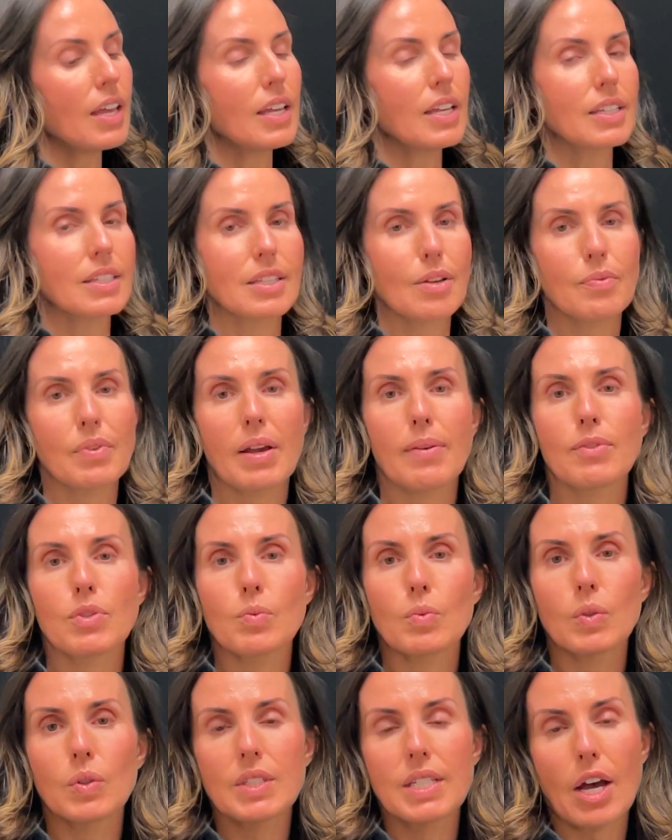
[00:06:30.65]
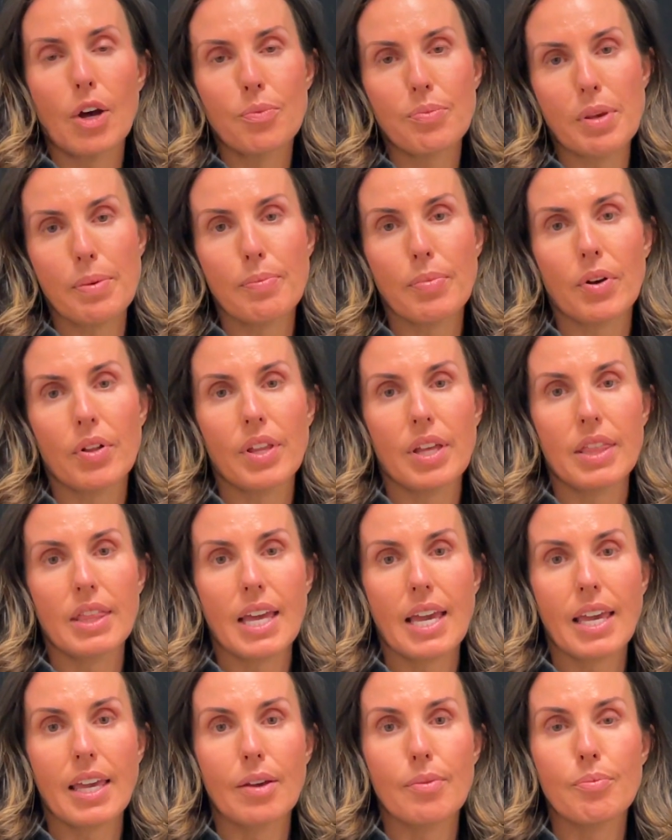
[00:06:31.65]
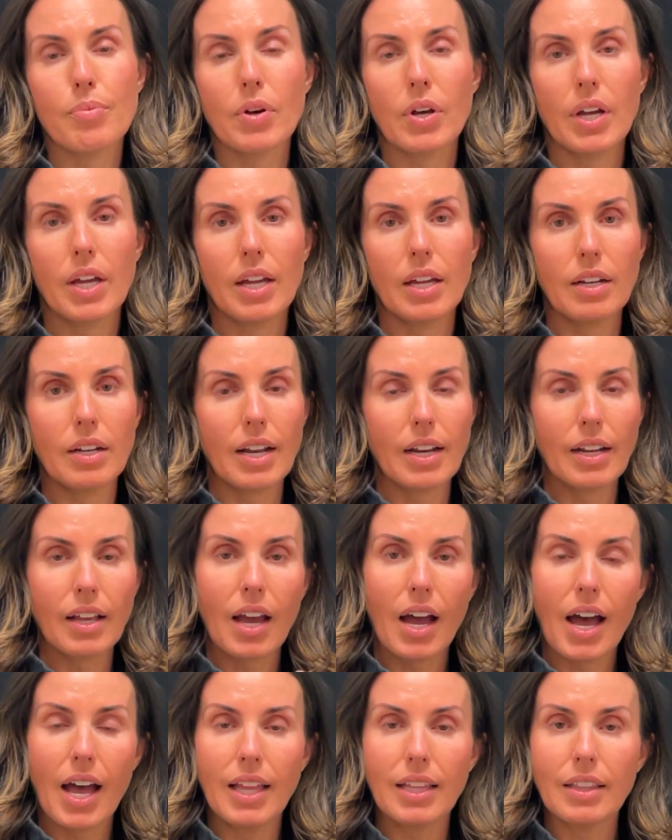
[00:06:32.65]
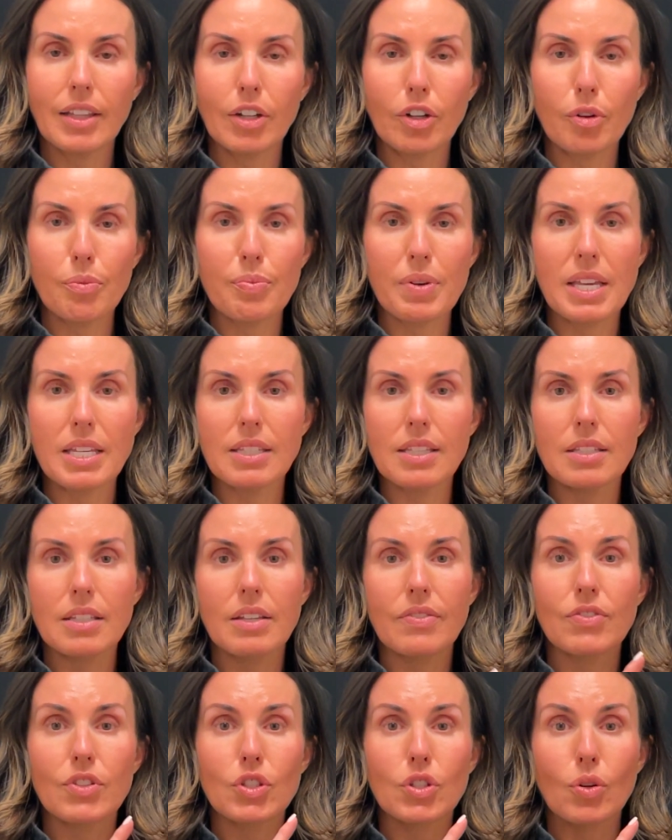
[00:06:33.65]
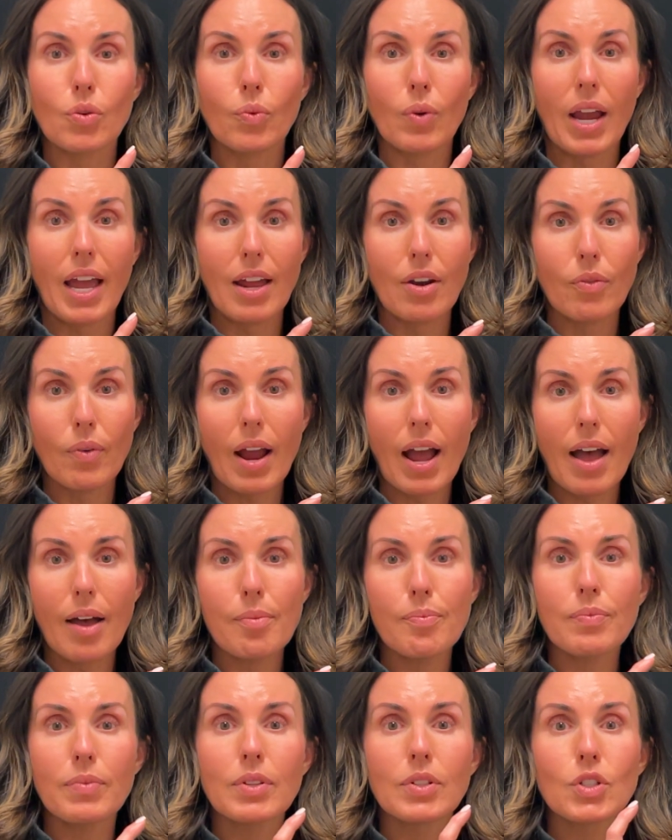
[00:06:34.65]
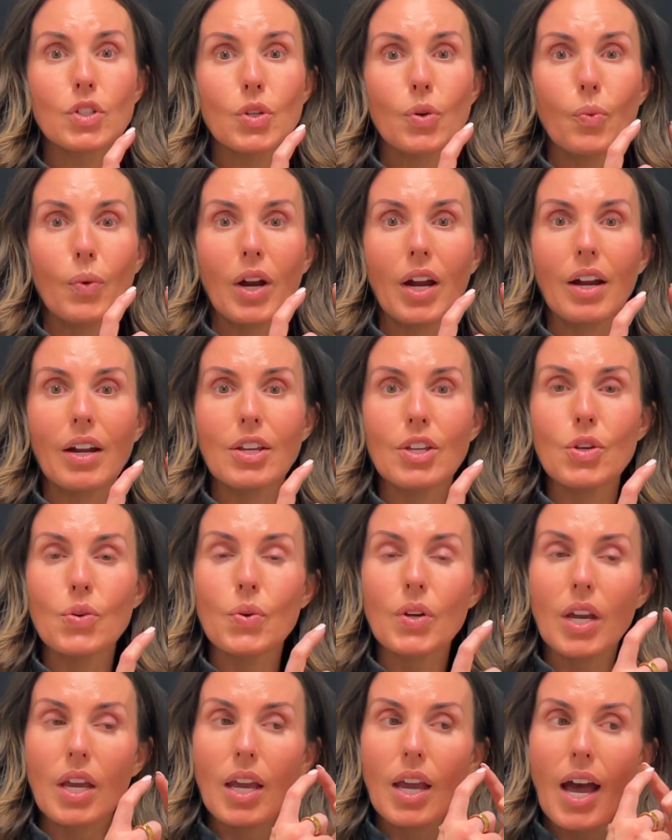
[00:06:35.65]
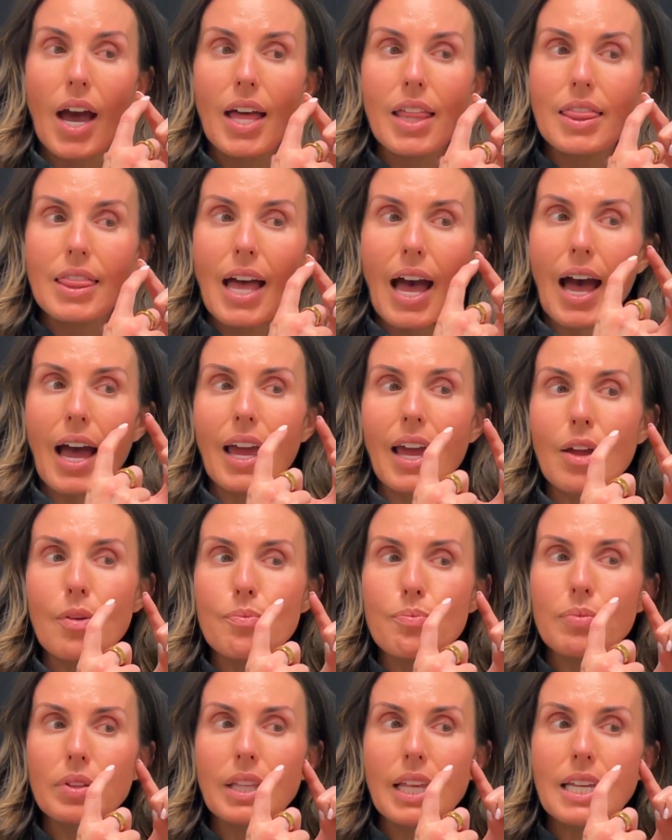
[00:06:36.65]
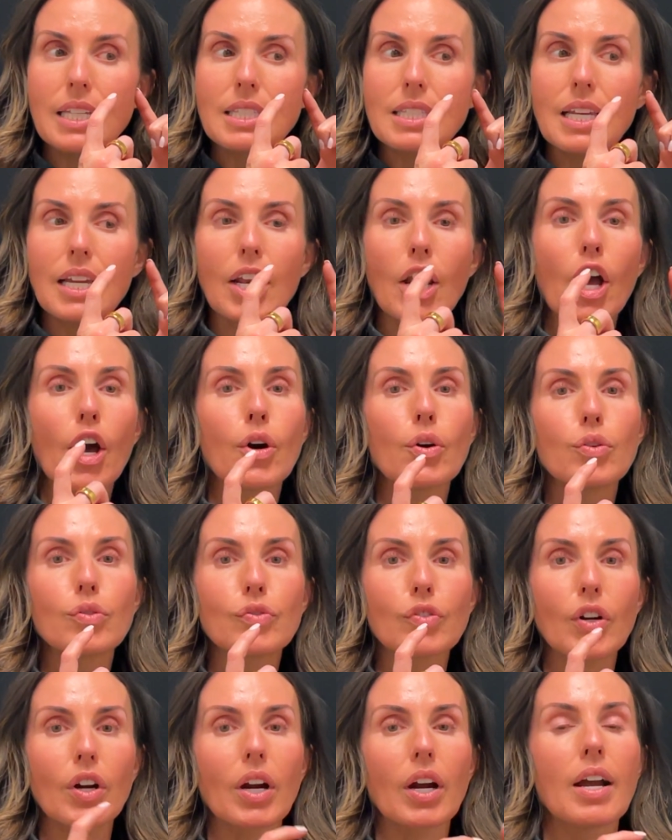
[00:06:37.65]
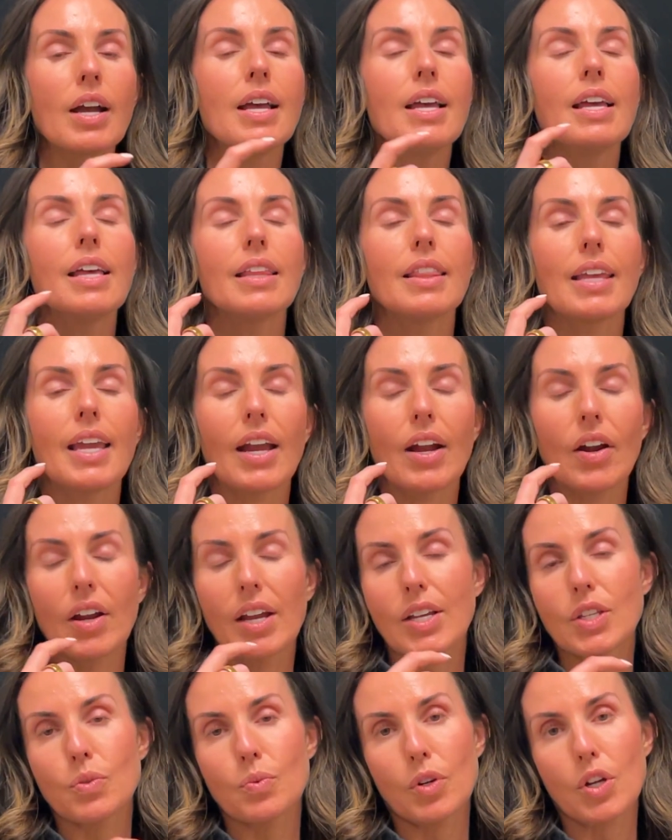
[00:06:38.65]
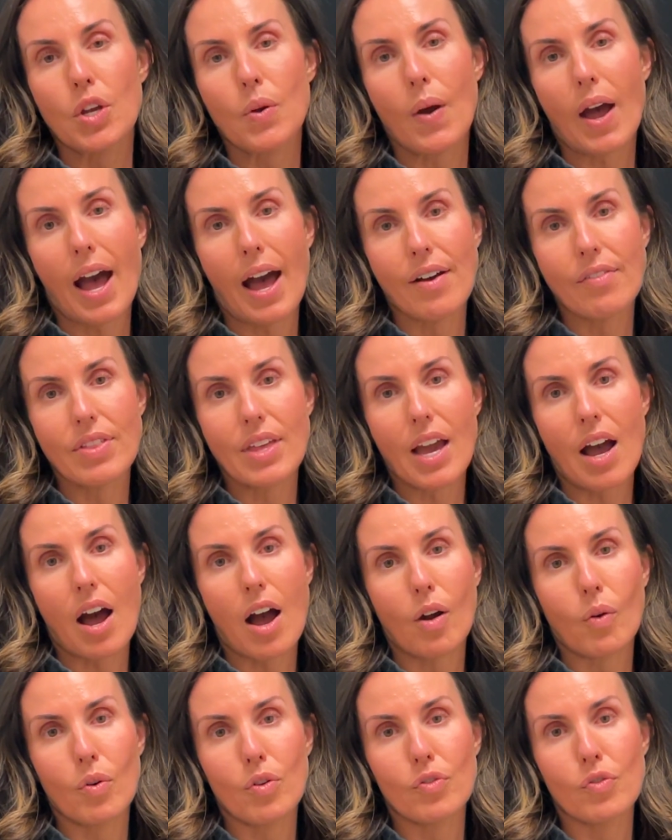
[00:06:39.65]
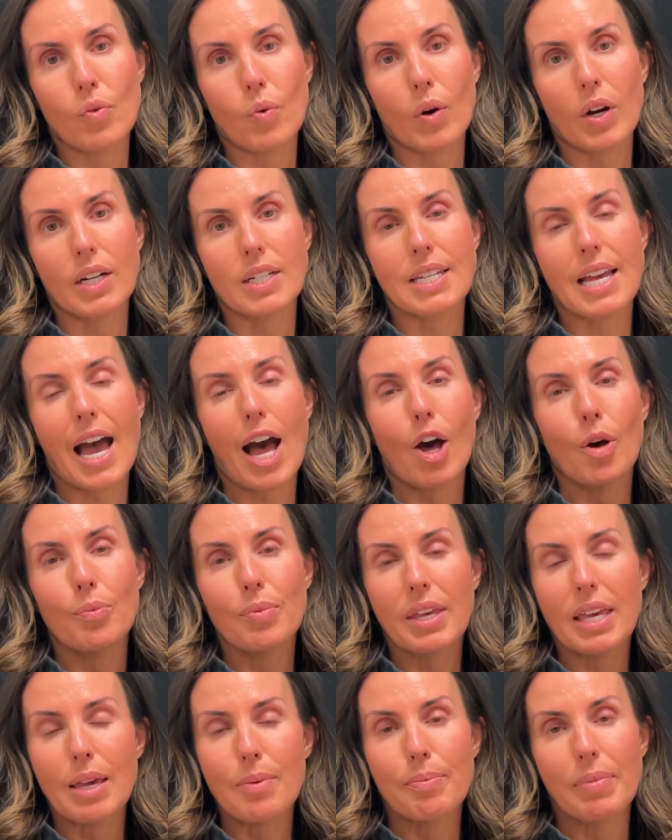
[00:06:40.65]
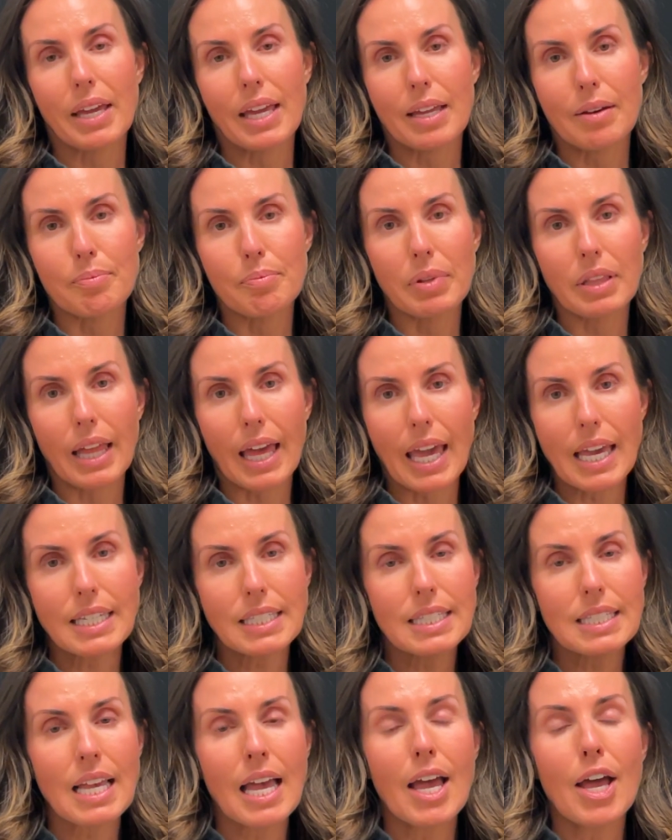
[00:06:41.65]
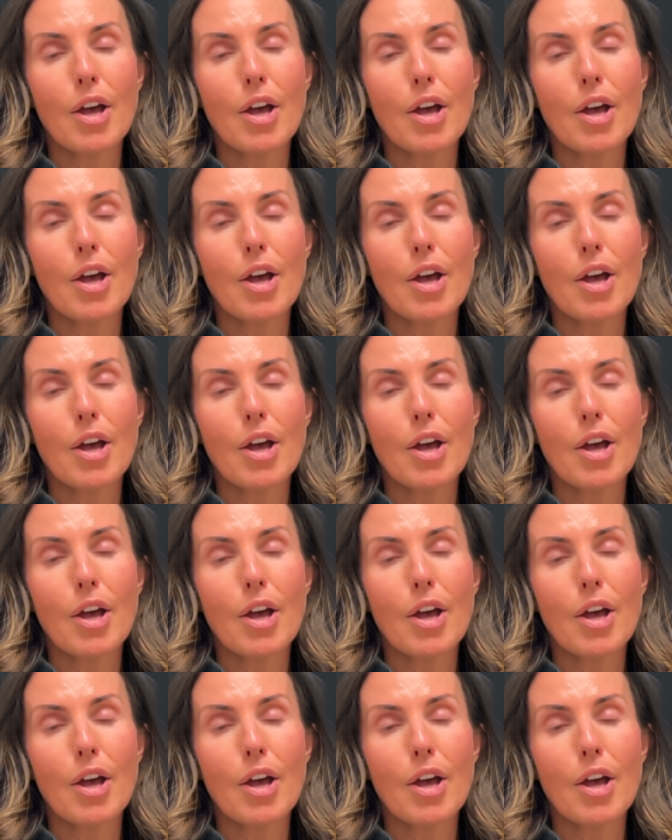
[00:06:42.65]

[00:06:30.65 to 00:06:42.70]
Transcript: Sometimes we'll tell people that they can put and cut little pieces of saran wrap to where you can cut that and place it over the areas where you have the Aquaphor to help keep it in place.